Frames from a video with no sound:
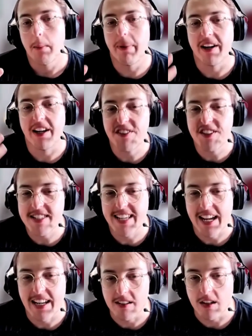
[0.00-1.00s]
But if she's
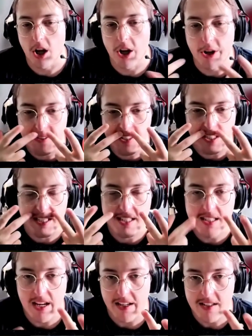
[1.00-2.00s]
getting a lot of
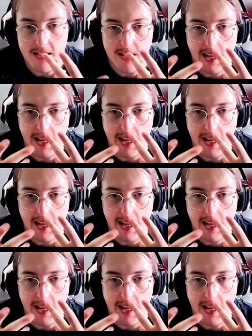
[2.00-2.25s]
success,